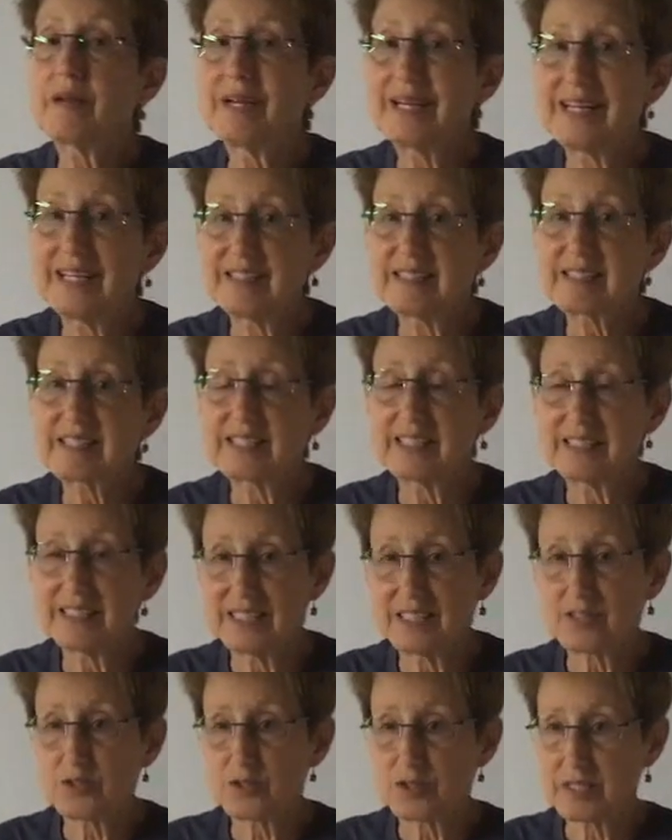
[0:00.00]
planes can
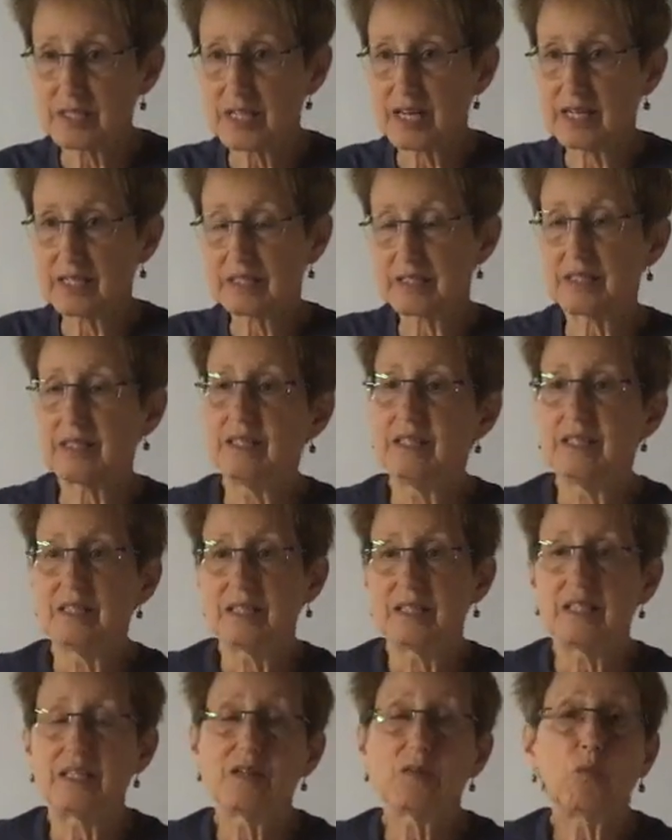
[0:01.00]
intersect
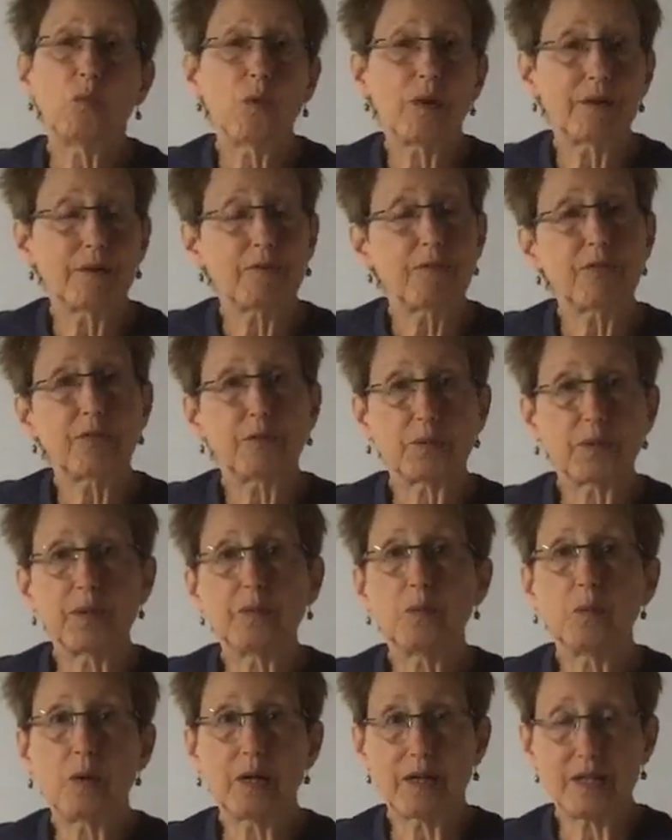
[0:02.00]
in one of
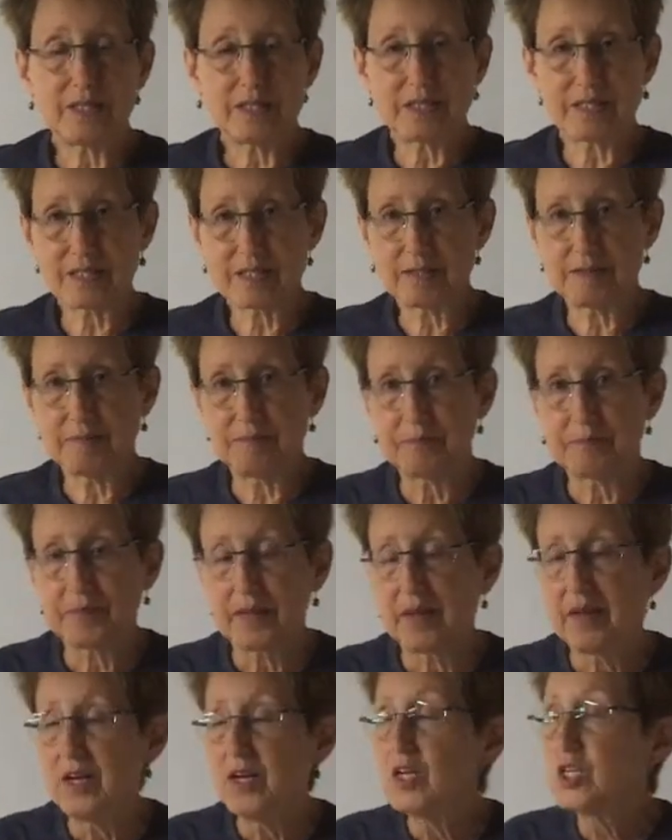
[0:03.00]
3 ways.
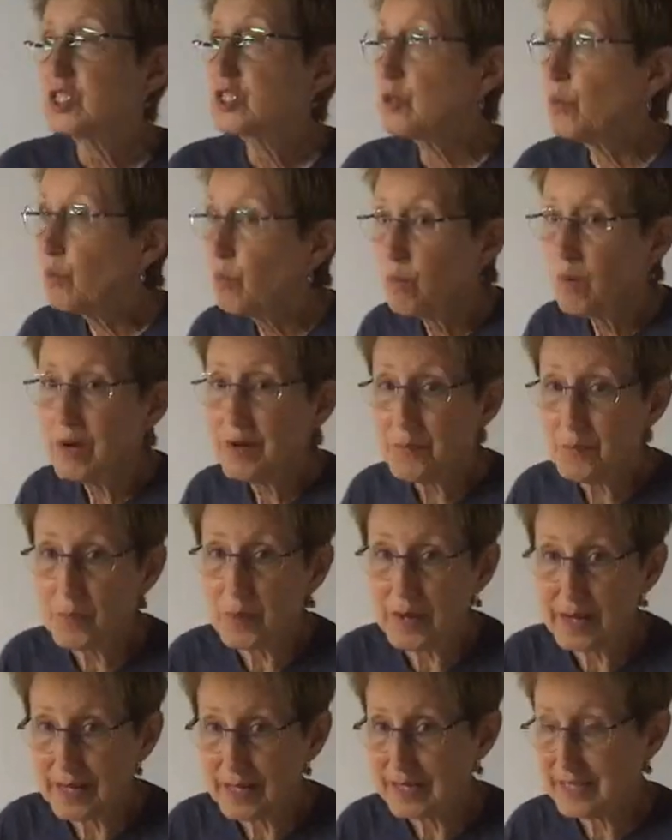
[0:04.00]
So one
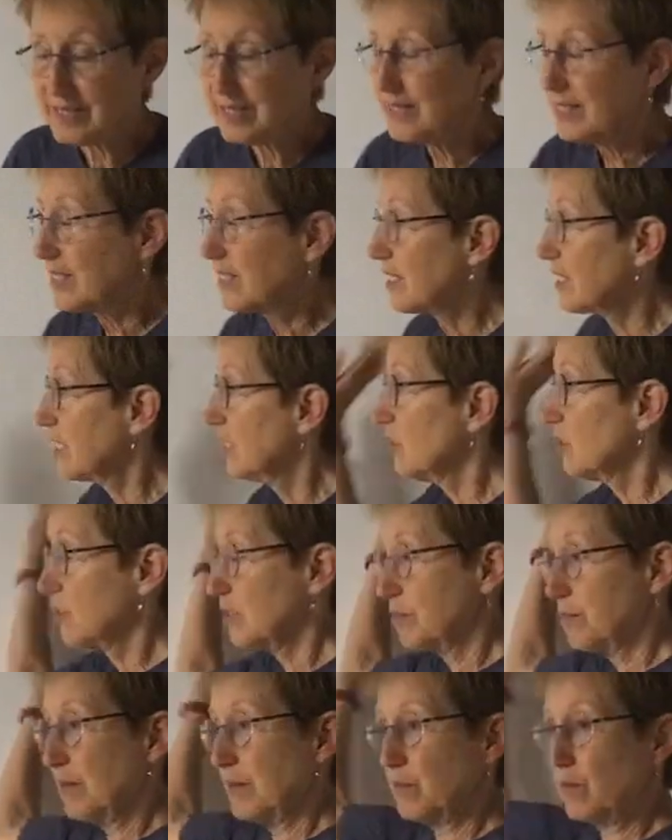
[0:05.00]
way is, so
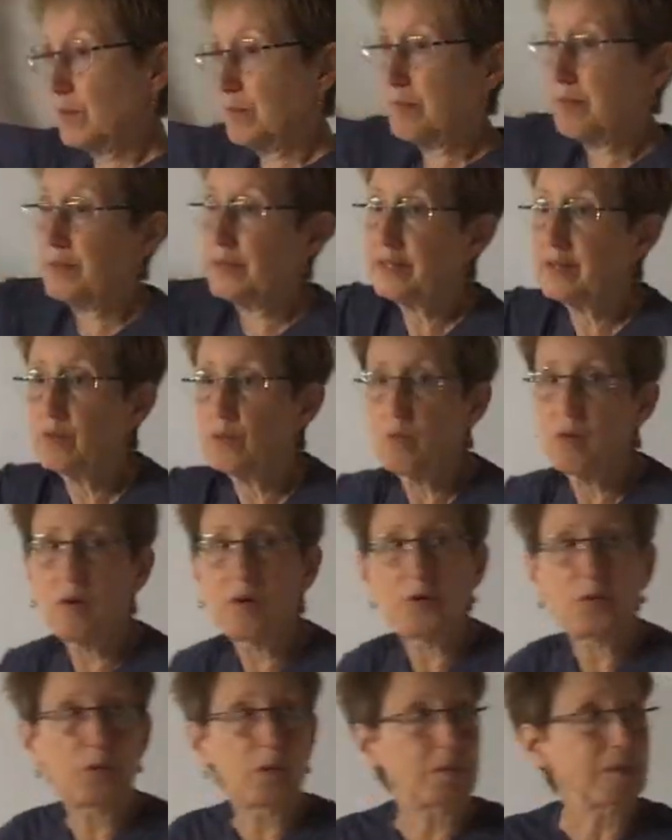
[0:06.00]
here's my one plane, the
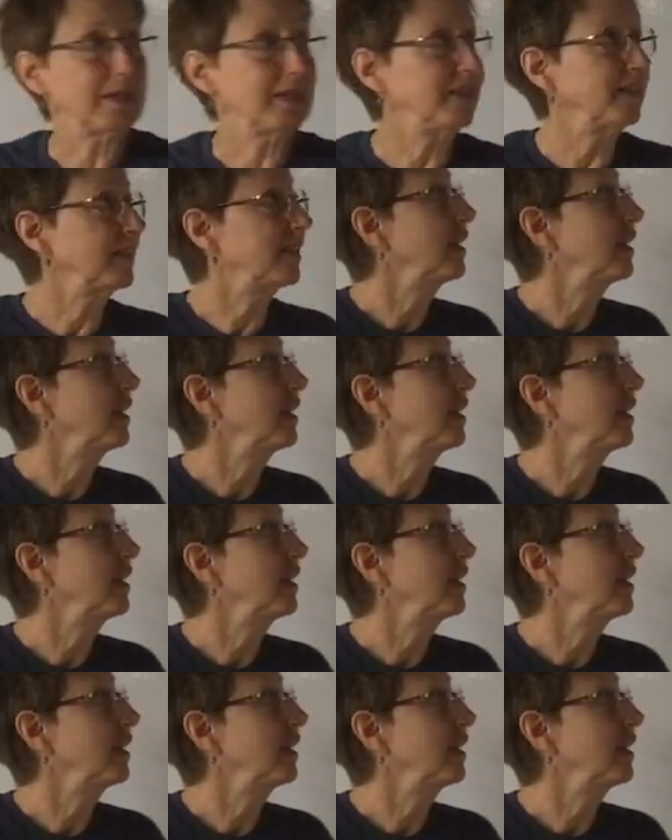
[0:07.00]
wall. Normally in the